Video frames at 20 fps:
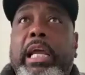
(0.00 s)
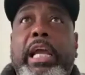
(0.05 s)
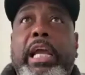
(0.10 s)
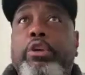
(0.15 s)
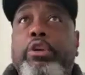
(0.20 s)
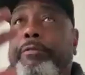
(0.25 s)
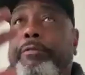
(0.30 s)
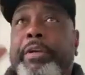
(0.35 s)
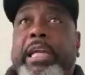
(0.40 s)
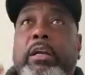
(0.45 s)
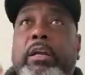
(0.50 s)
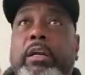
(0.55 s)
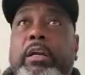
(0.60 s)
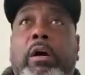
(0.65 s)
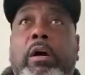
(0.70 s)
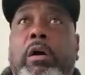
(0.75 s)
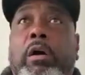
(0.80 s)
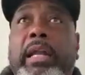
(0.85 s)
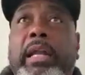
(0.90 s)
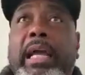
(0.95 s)
And you forget
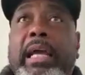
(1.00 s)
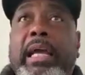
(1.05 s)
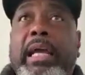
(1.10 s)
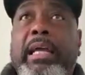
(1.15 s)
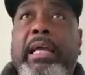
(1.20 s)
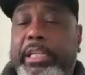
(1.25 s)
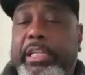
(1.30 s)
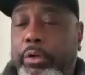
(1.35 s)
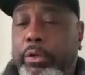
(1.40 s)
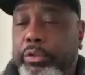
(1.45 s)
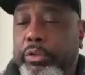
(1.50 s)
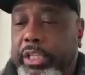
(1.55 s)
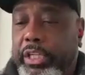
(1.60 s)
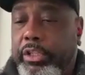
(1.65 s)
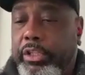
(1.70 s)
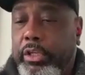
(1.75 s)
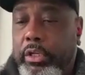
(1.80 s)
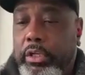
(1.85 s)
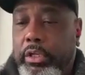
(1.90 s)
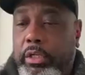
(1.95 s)
all that, and you
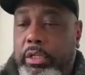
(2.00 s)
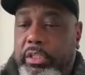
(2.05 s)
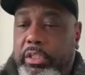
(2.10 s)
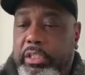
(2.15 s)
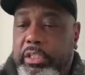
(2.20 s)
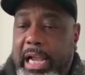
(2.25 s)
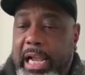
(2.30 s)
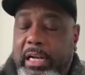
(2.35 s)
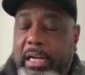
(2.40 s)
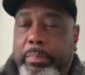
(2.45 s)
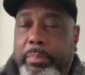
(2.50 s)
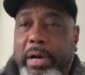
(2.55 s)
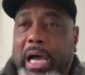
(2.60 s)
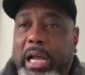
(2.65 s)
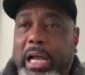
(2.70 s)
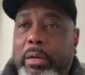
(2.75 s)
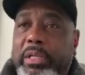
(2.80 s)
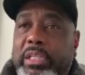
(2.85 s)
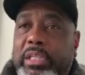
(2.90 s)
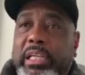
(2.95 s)
just sign the
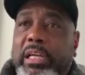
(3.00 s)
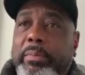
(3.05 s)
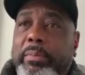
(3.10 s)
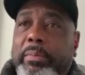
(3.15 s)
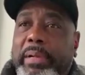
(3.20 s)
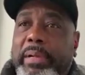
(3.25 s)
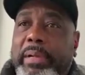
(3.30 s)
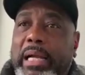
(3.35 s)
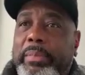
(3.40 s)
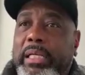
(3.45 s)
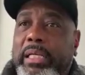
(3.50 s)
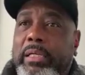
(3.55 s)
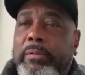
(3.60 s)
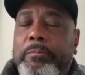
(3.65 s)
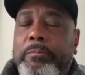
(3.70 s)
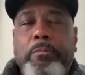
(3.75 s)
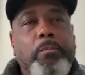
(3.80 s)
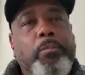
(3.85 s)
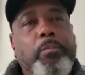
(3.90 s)
bottom and send it back to me?